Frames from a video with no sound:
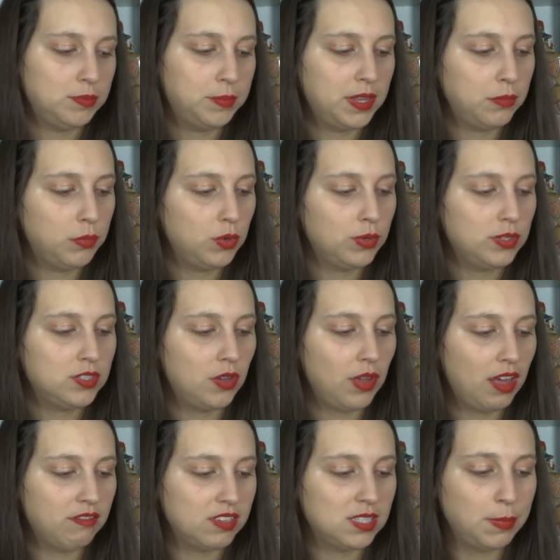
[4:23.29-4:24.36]
but then we also
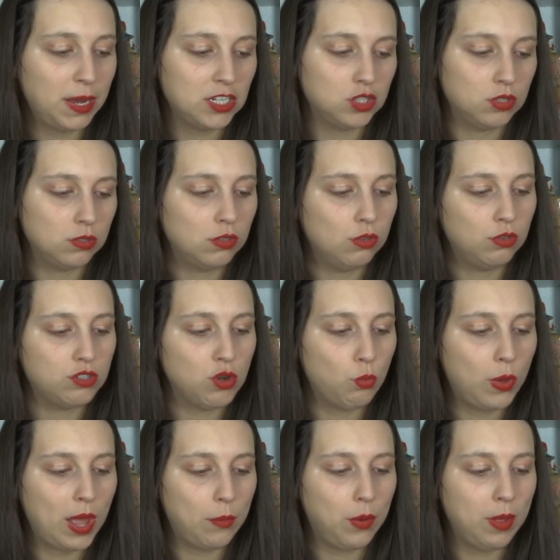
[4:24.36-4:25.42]
have a special called
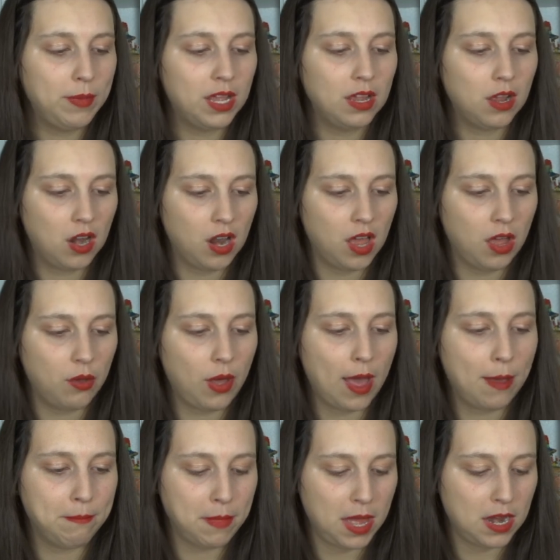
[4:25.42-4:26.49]
Where Women Glow
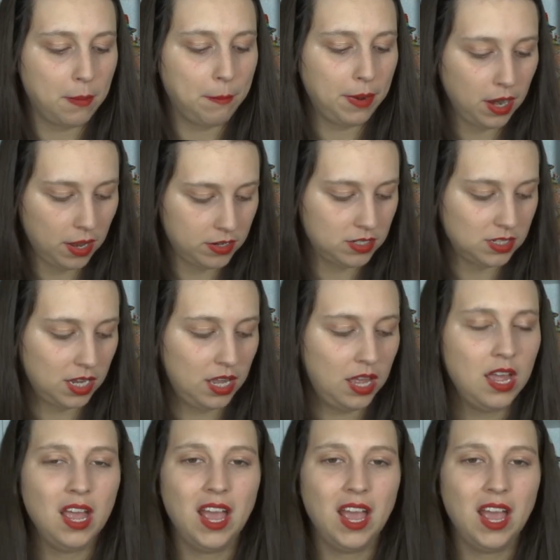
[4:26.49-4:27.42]
and Men Plunder.